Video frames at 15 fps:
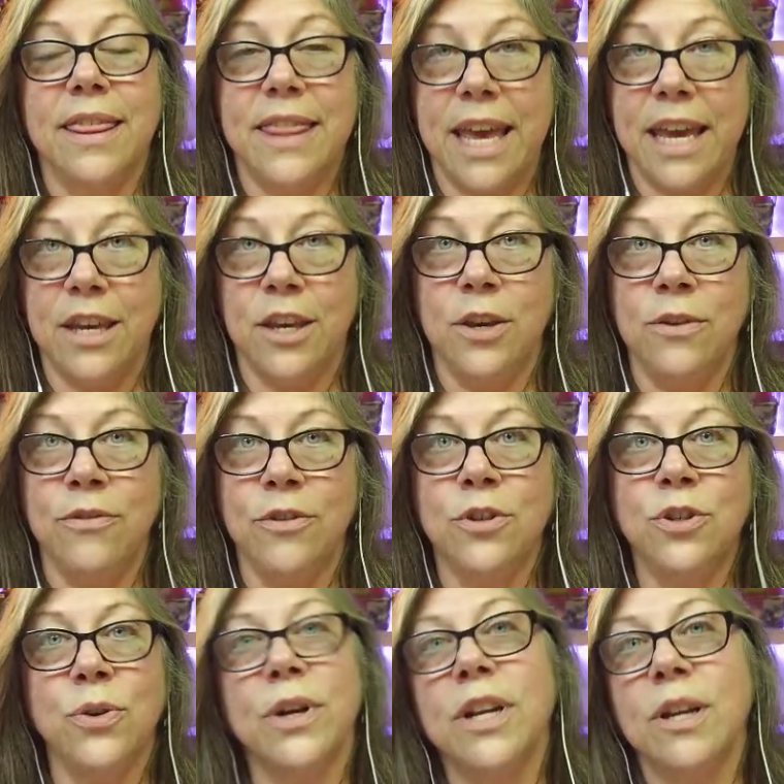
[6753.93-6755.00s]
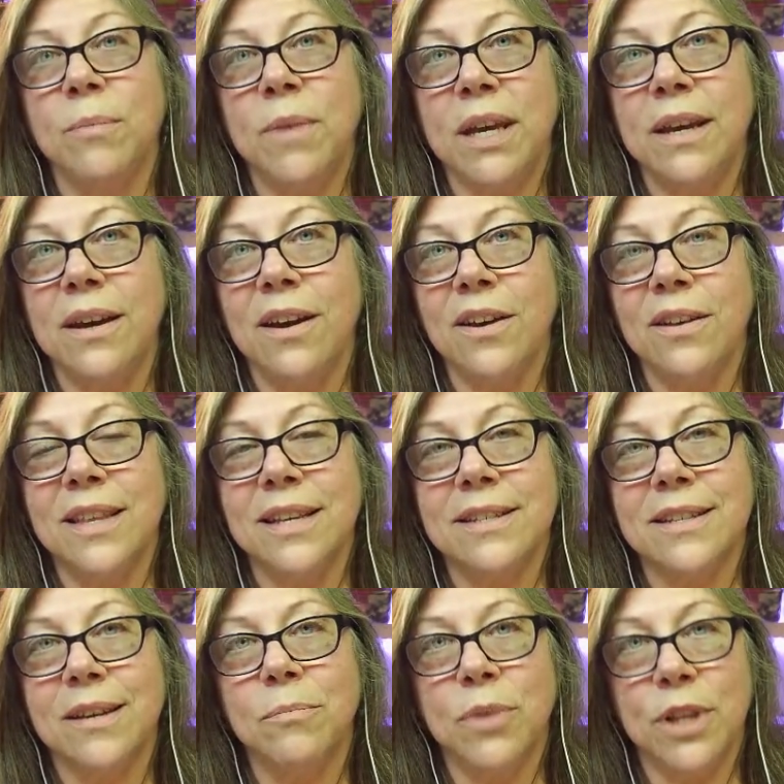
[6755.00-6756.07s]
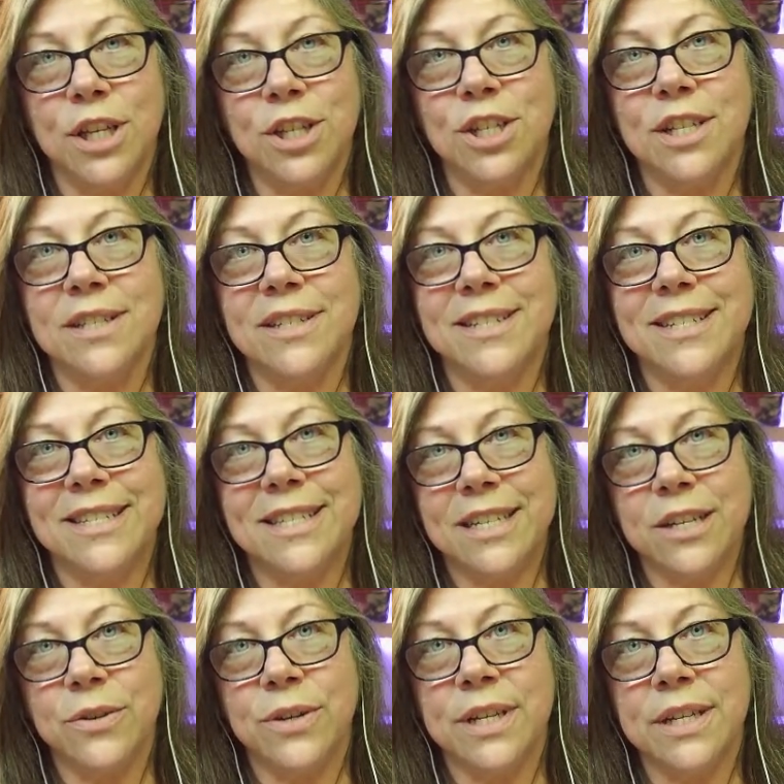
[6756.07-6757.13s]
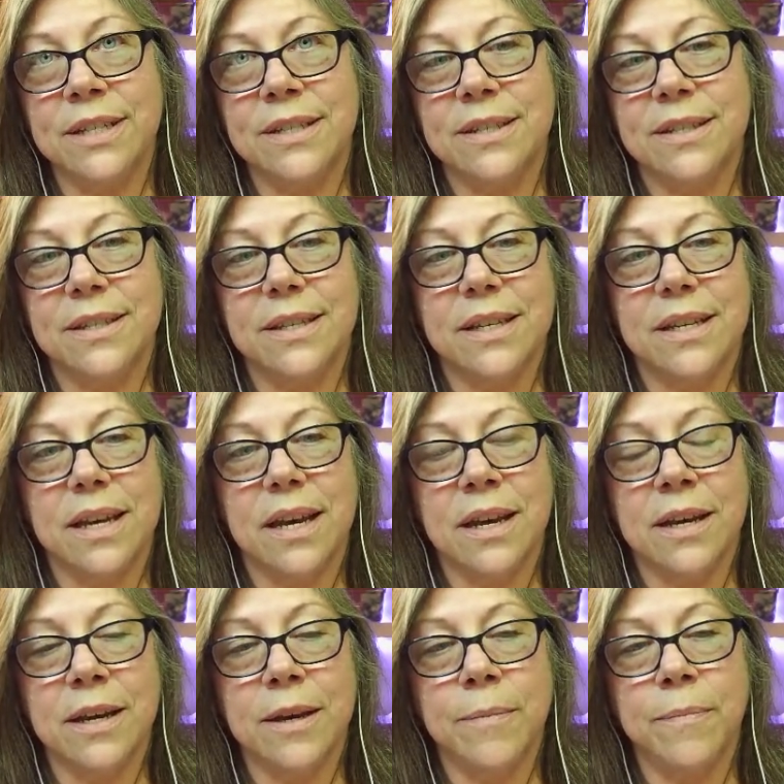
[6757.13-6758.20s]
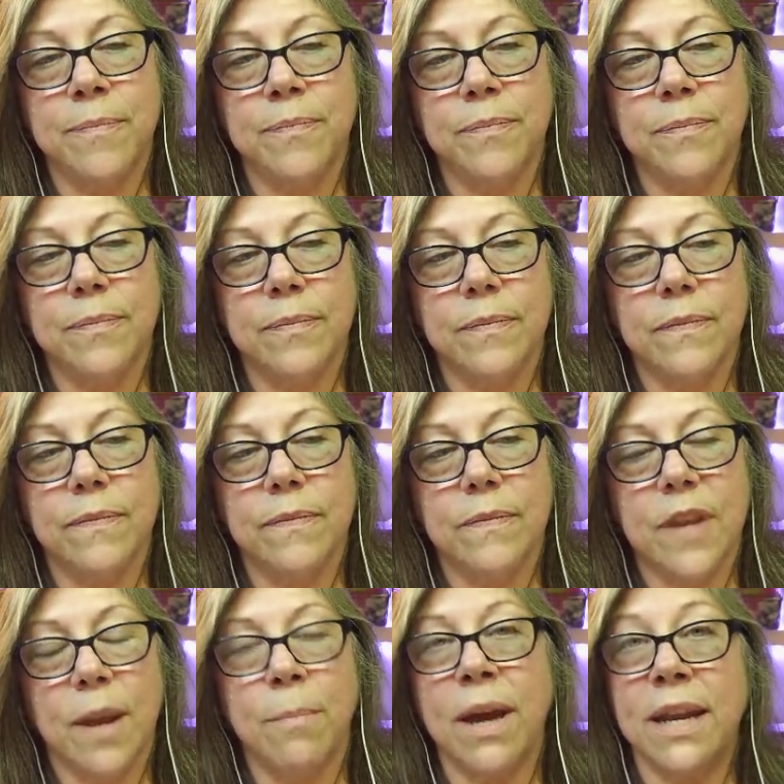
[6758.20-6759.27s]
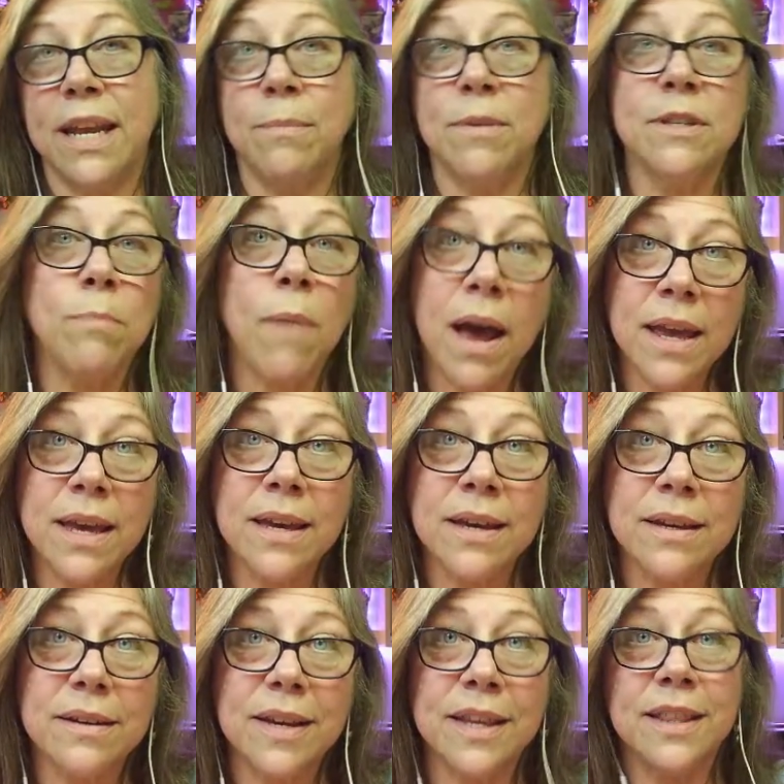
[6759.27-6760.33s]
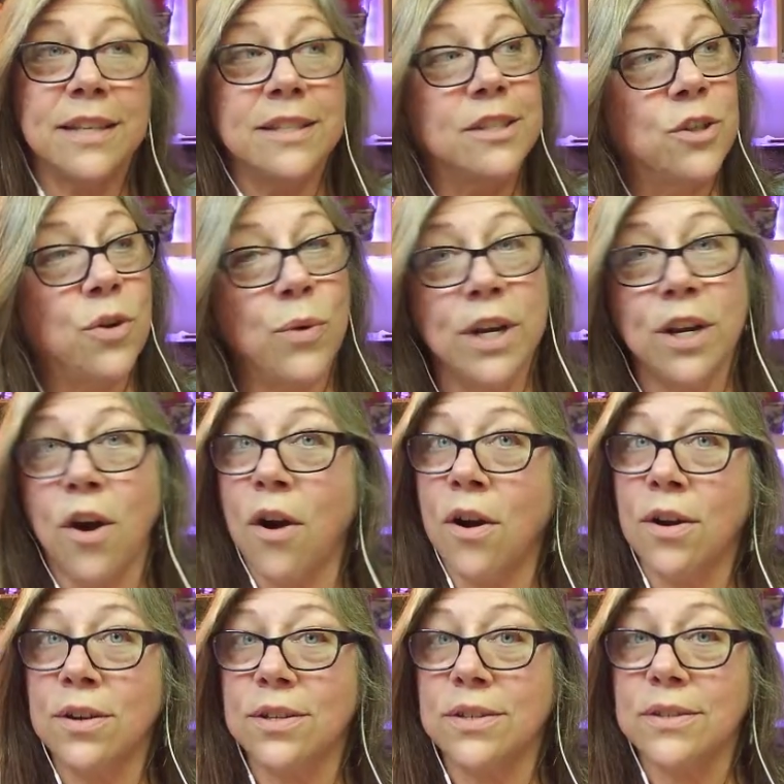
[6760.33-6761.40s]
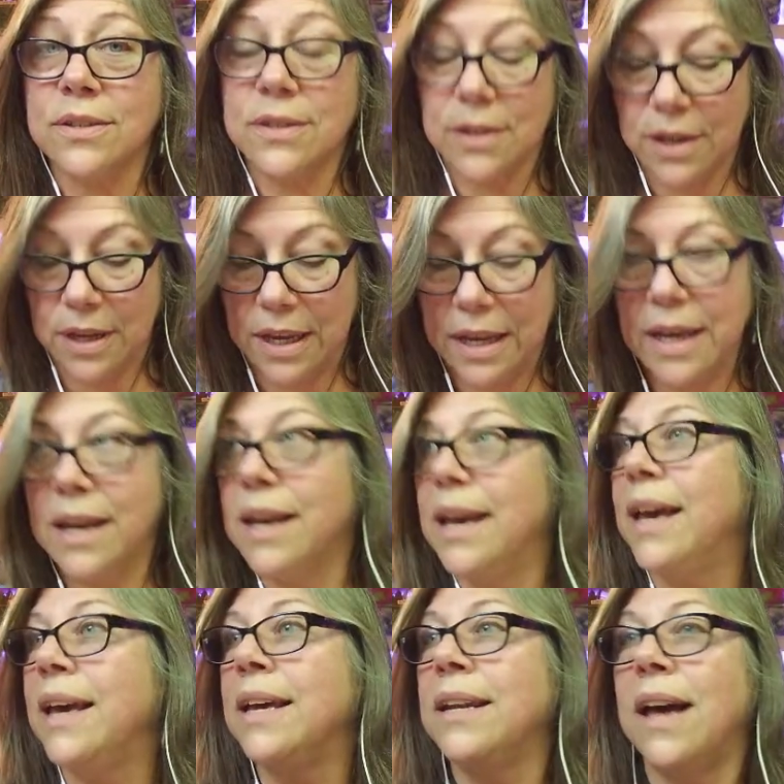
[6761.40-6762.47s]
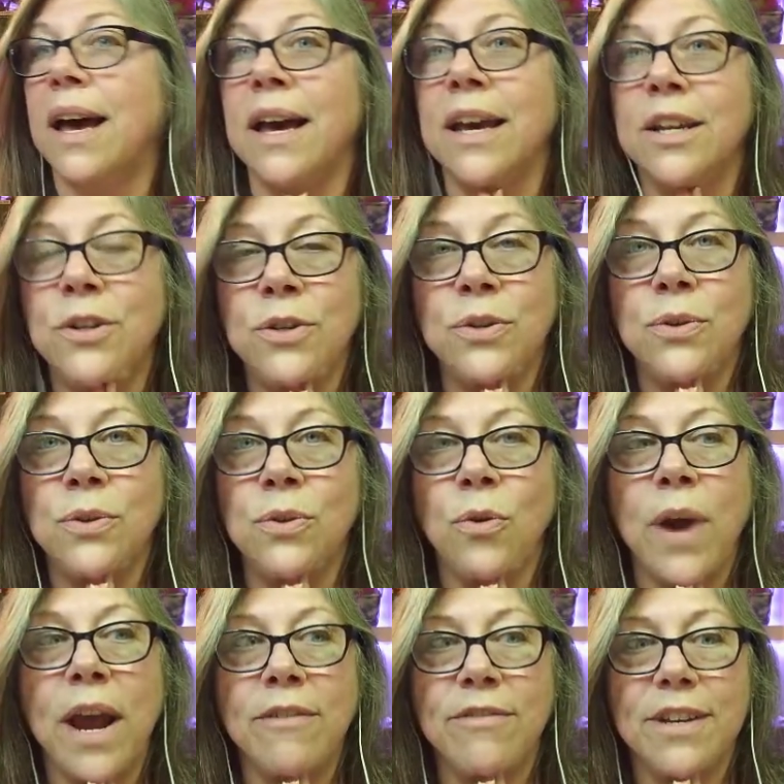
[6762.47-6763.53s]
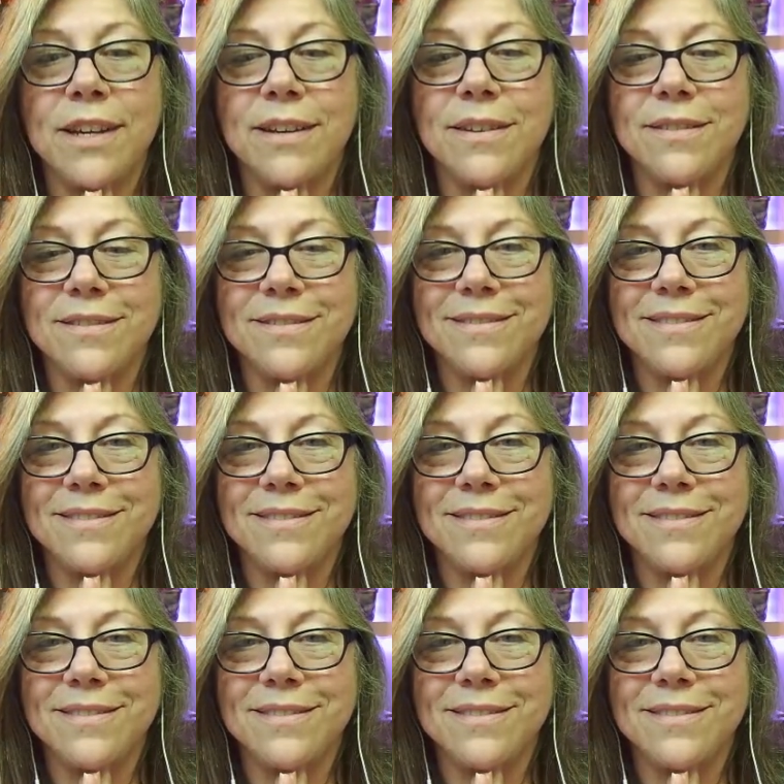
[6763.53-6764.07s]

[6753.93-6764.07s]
thank you for joining me on this Completionist series. My name is Maya, and this is greenARTS, and I do crafting,